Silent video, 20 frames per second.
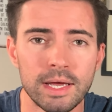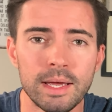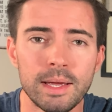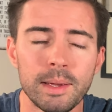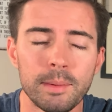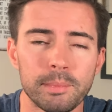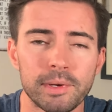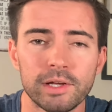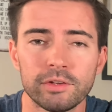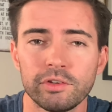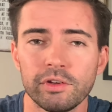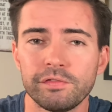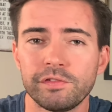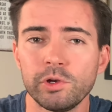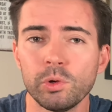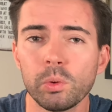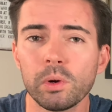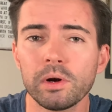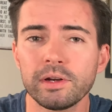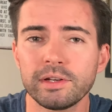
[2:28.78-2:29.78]
Because if
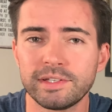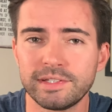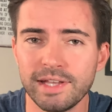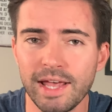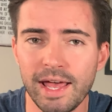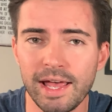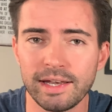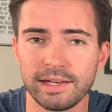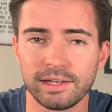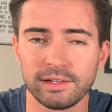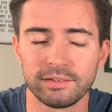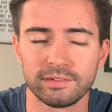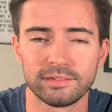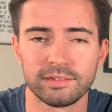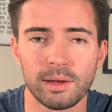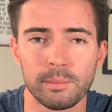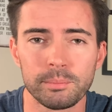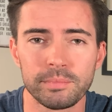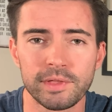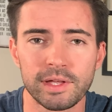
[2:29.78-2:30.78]
your debt is
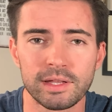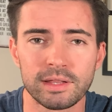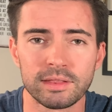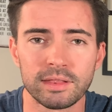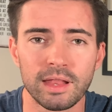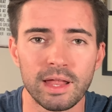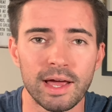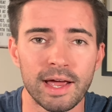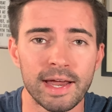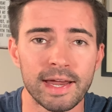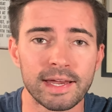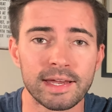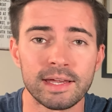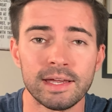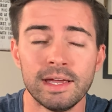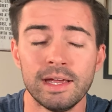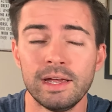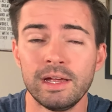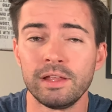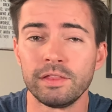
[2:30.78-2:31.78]
something like
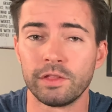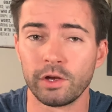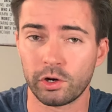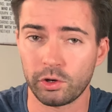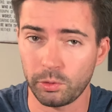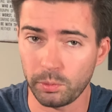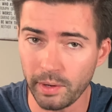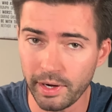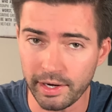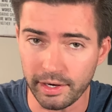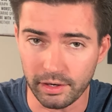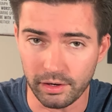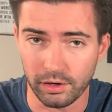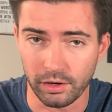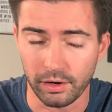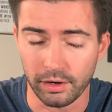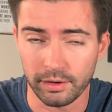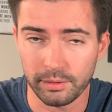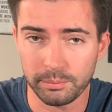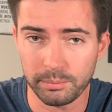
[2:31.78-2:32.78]
the credit
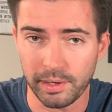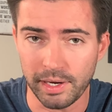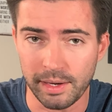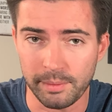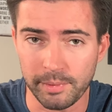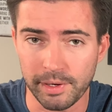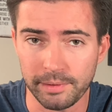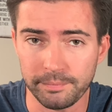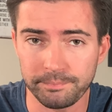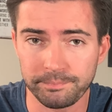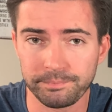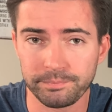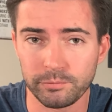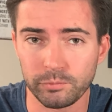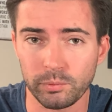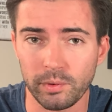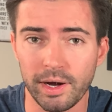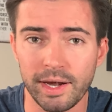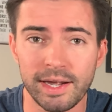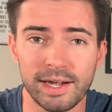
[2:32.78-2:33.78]
card payment,
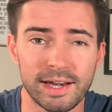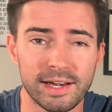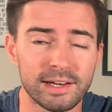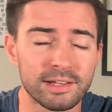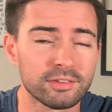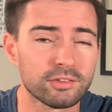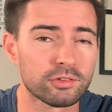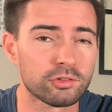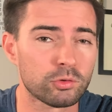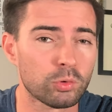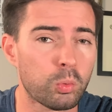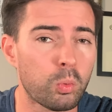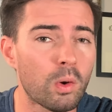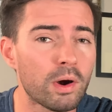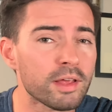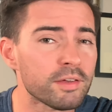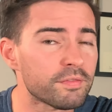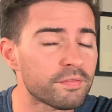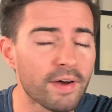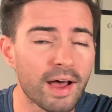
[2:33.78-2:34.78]
right? And it's
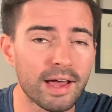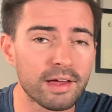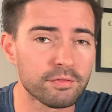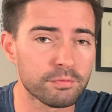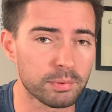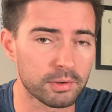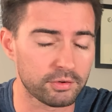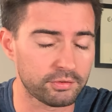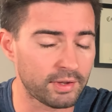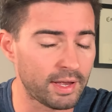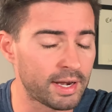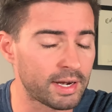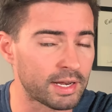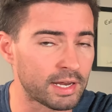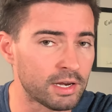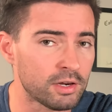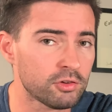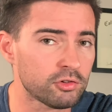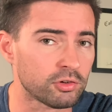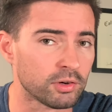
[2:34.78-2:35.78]
25%
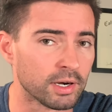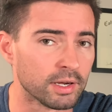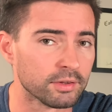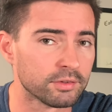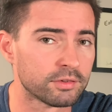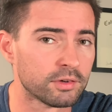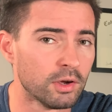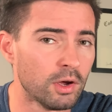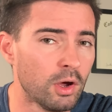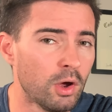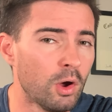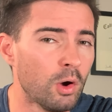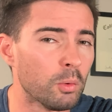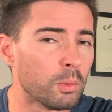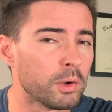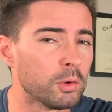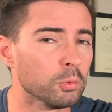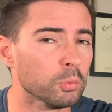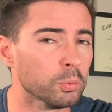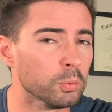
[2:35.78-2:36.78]
interest,
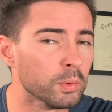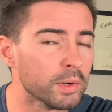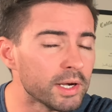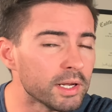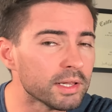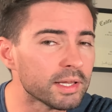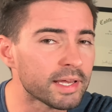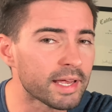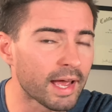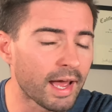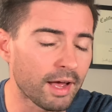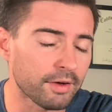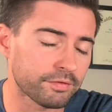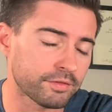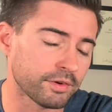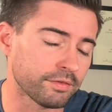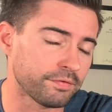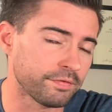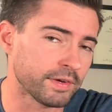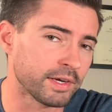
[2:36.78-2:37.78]
we really have to
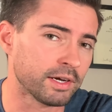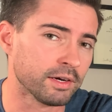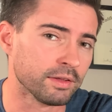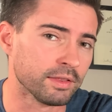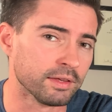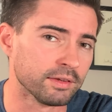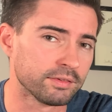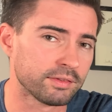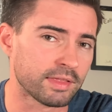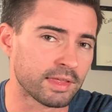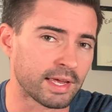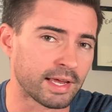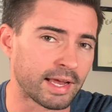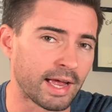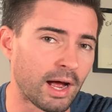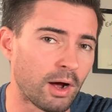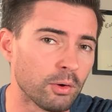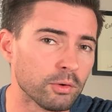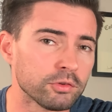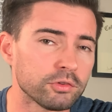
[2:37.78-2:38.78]
figure this thing
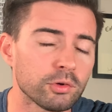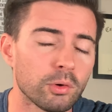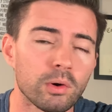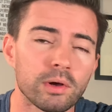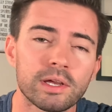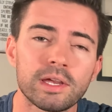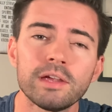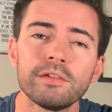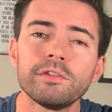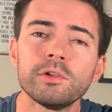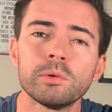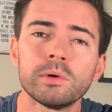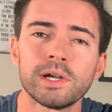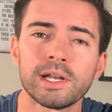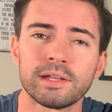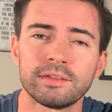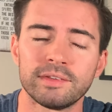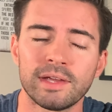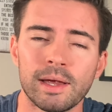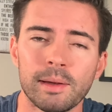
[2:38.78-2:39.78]
out. And so I'll give you an
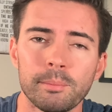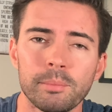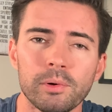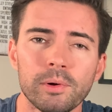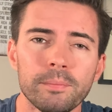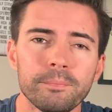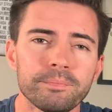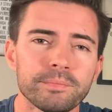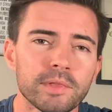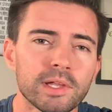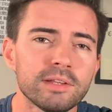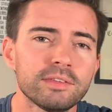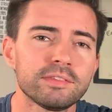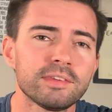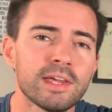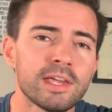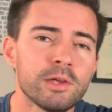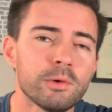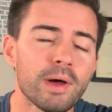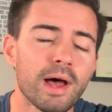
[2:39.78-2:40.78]
example. Let's say
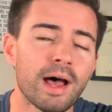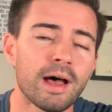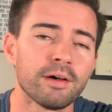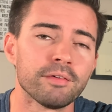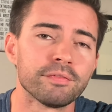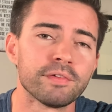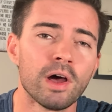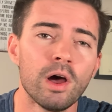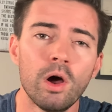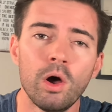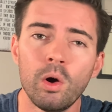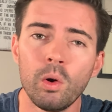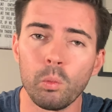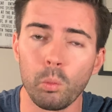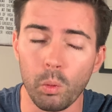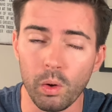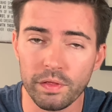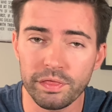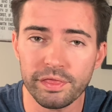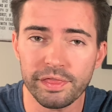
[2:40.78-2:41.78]
you have
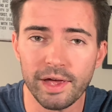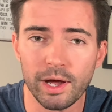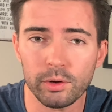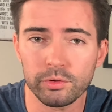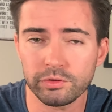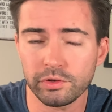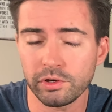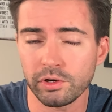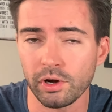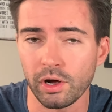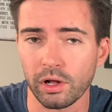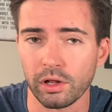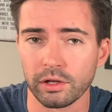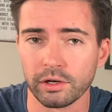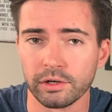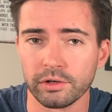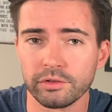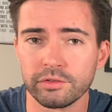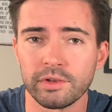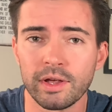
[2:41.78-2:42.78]

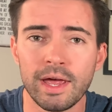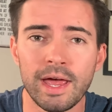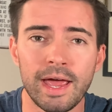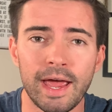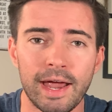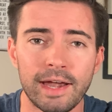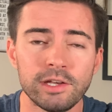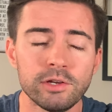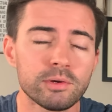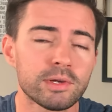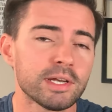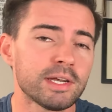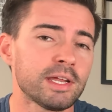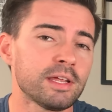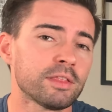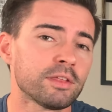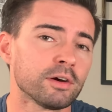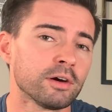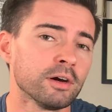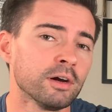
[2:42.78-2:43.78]
$1,000 and you can
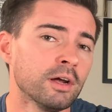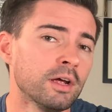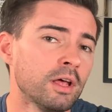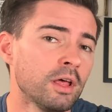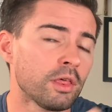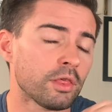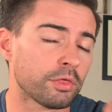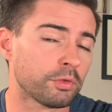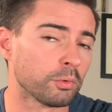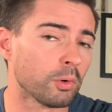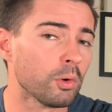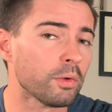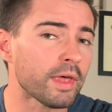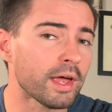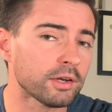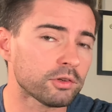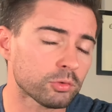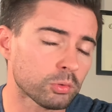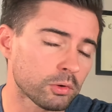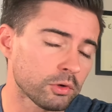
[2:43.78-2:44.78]
either throw
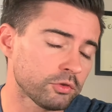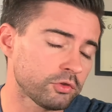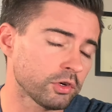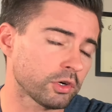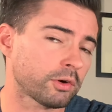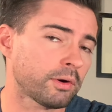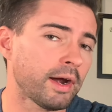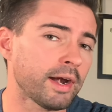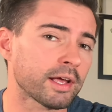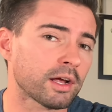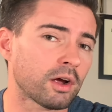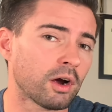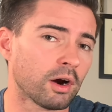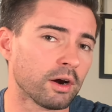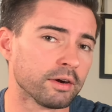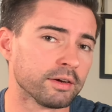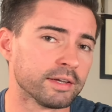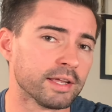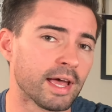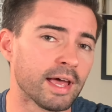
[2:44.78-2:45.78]
that towards your credit
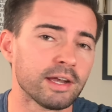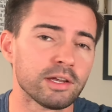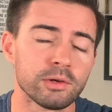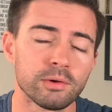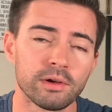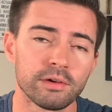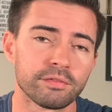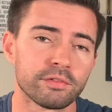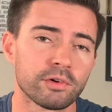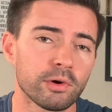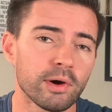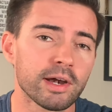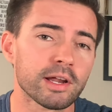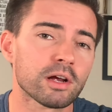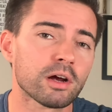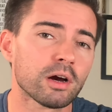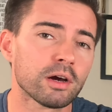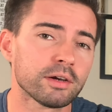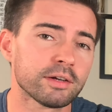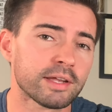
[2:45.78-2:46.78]
card debt. You have credit
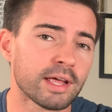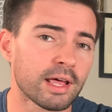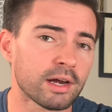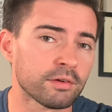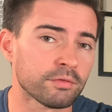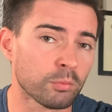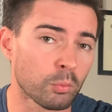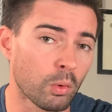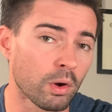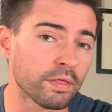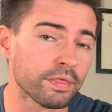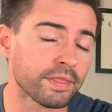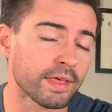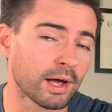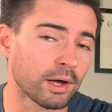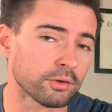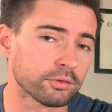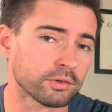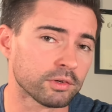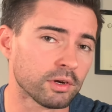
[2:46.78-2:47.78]
card debt of
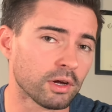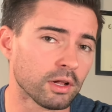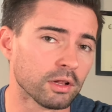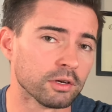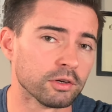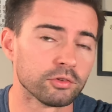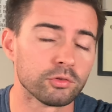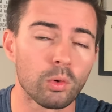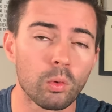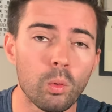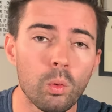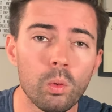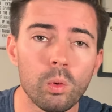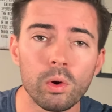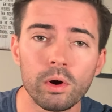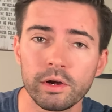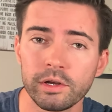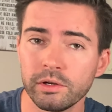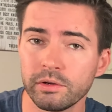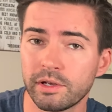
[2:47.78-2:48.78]
$1,000,
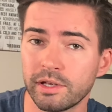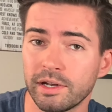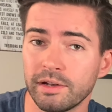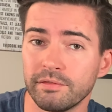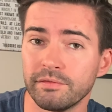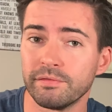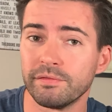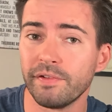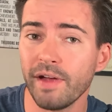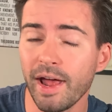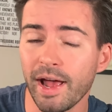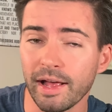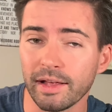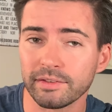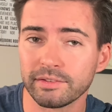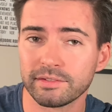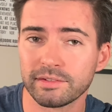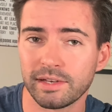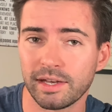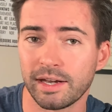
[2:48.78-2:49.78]
or you could
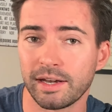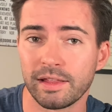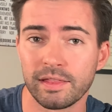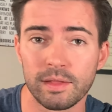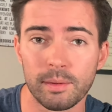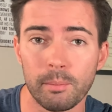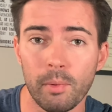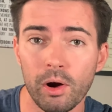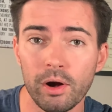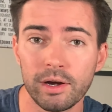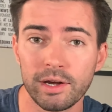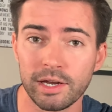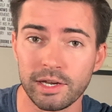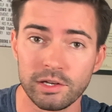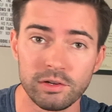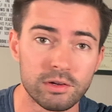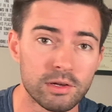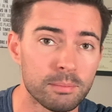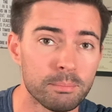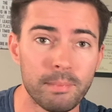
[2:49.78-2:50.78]
invest, and in the market, you
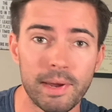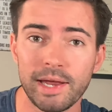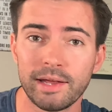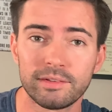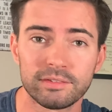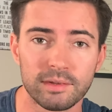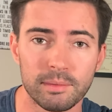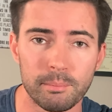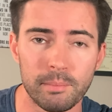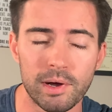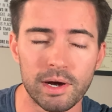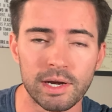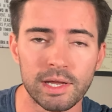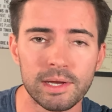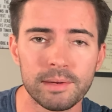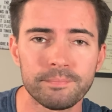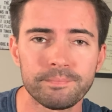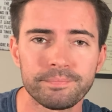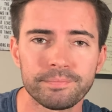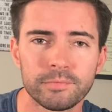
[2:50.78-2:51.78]
could make some money,
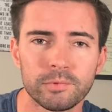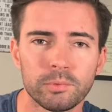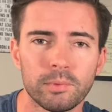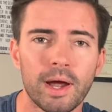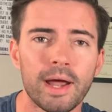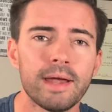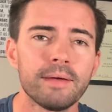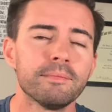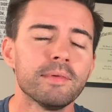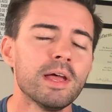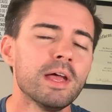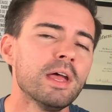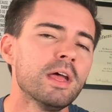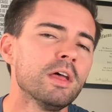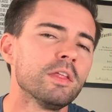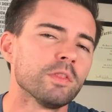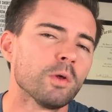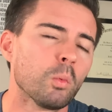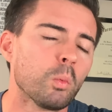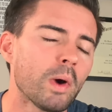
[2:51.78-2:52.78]
right?
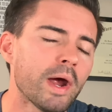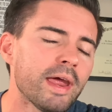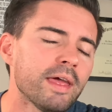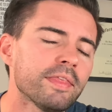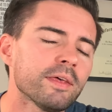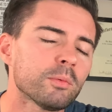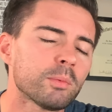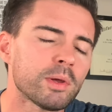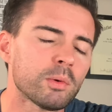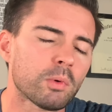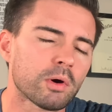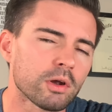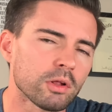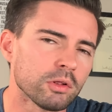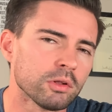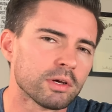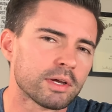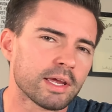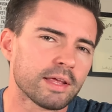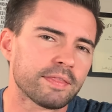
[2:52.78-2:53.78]
The way that we want to
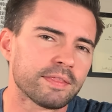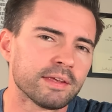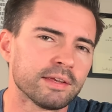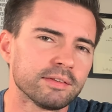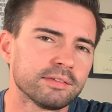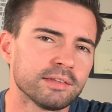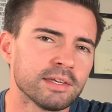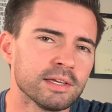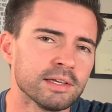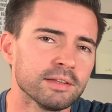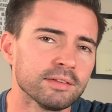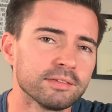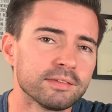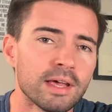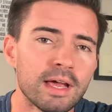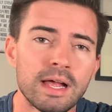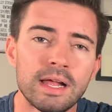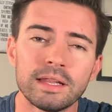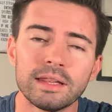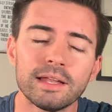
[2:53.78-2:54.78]
look at this is,
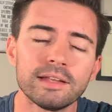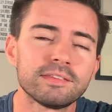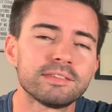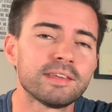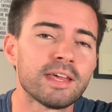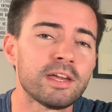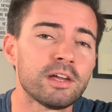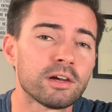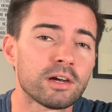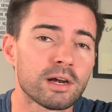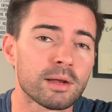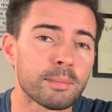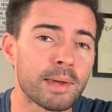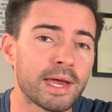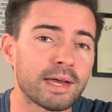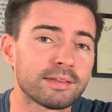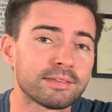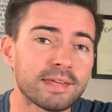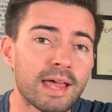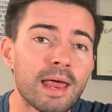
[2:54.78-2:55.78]
let's say you're going to
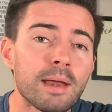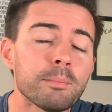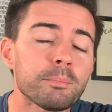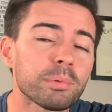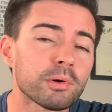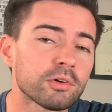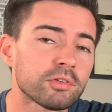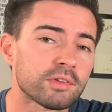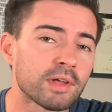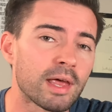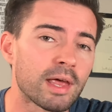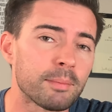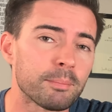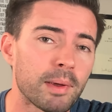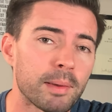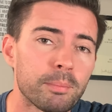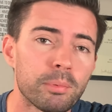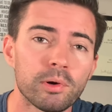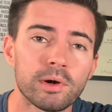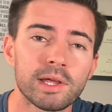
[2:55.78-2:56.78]
make 10% by
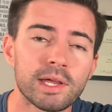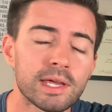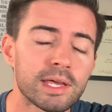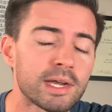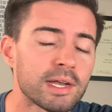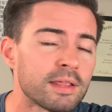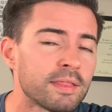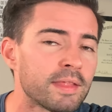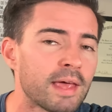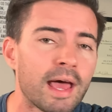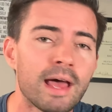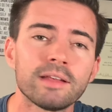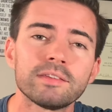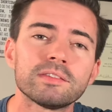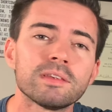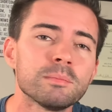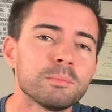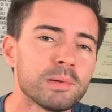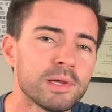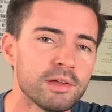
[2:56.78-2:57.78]
putting it in the
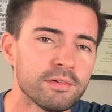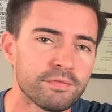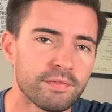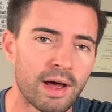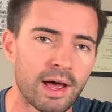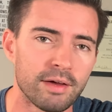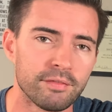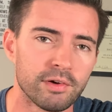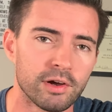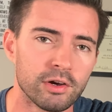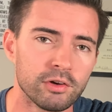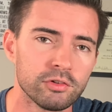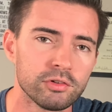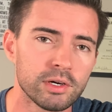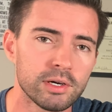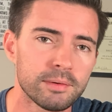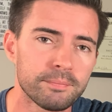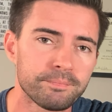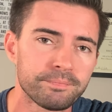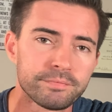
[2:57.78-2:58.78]
S&P 500.
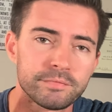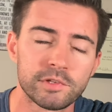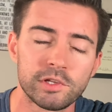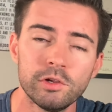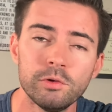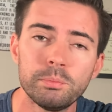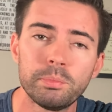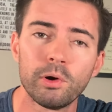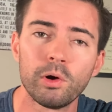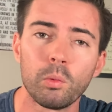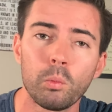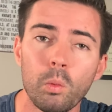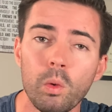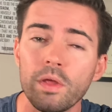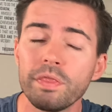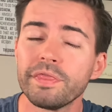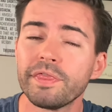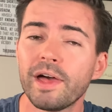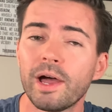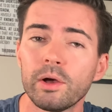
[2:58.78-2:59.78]
You put
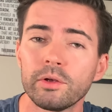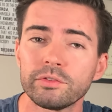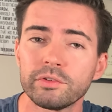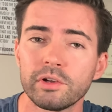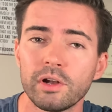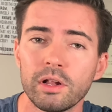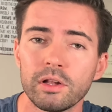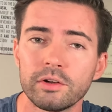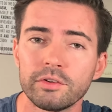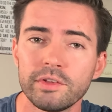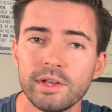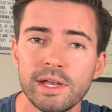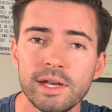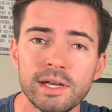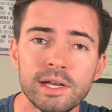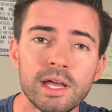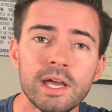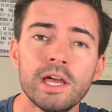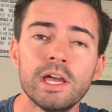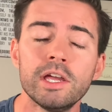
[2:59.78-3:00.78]
$1,000 in,
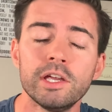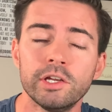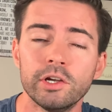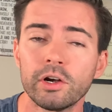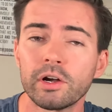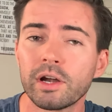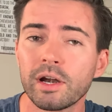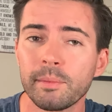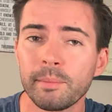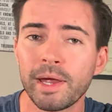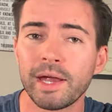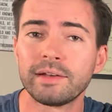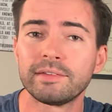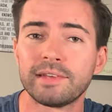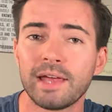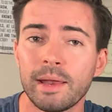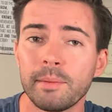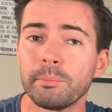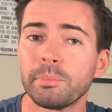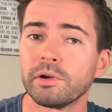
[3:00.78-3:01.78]
you're going to make
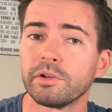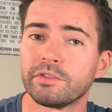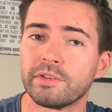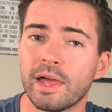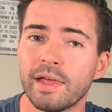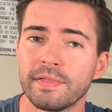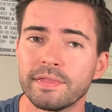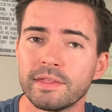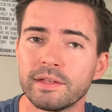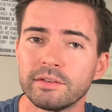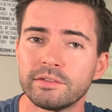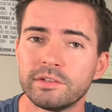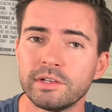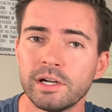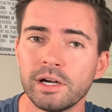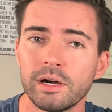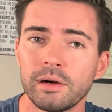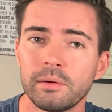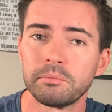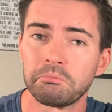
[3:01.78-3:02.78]
10% this
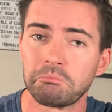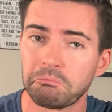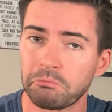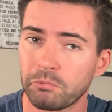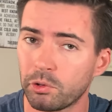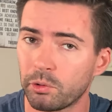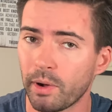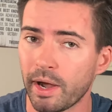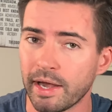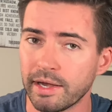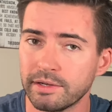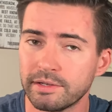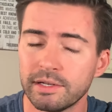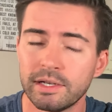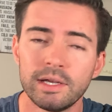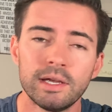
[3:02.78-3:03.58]
year. Great.